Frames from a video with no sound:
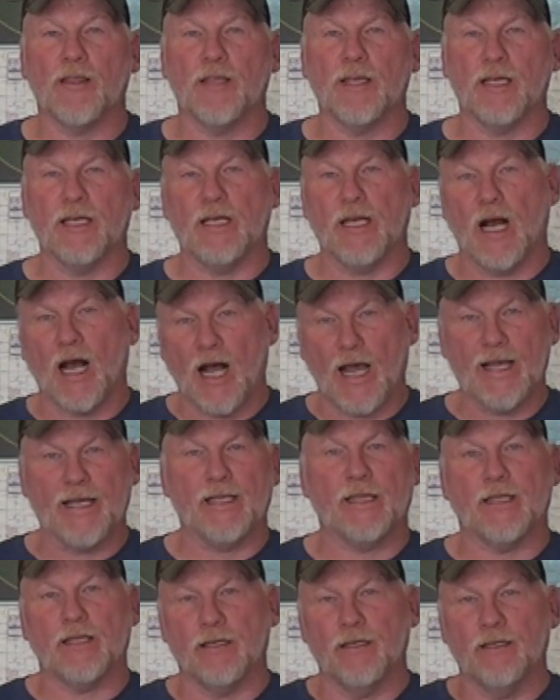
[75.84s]
the
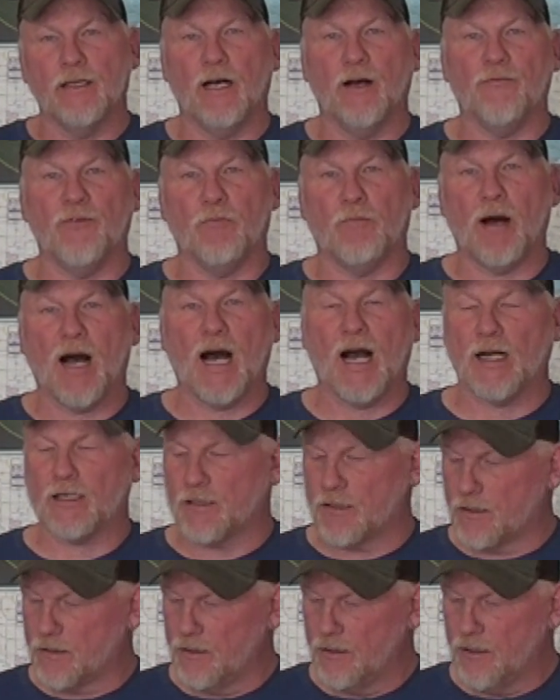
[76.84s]
height of the
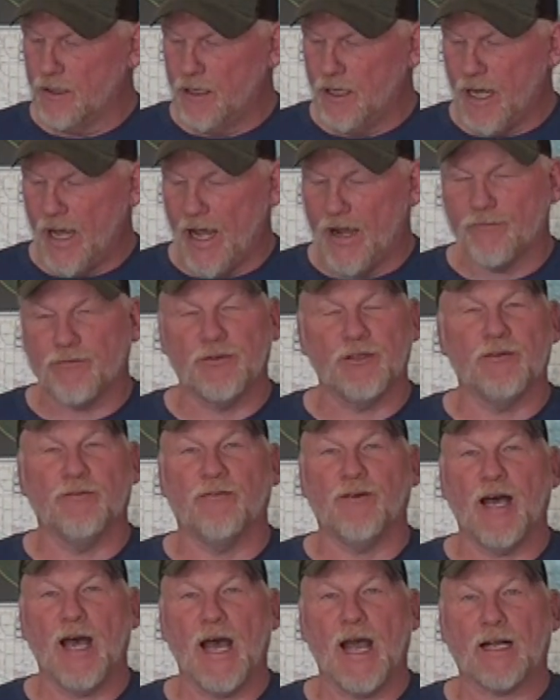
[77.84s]
box after the
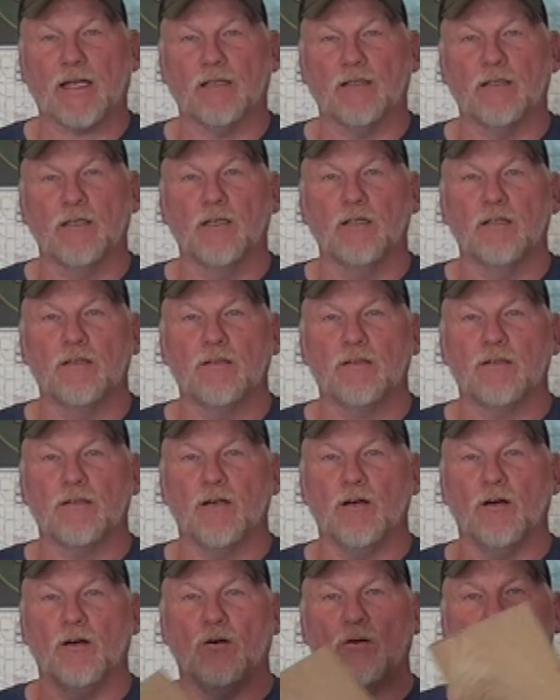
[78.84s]
fact.
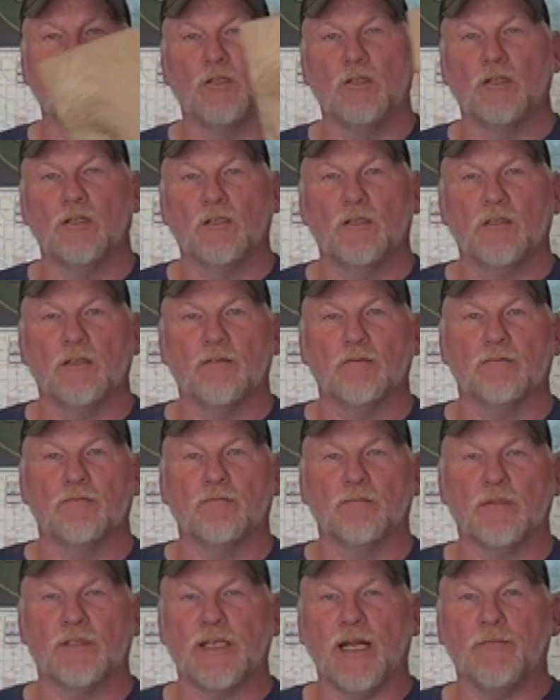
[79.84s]
So
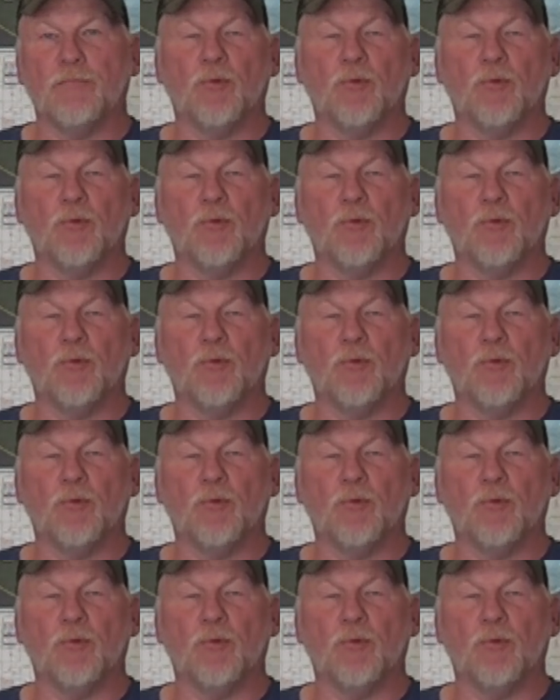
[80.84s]
step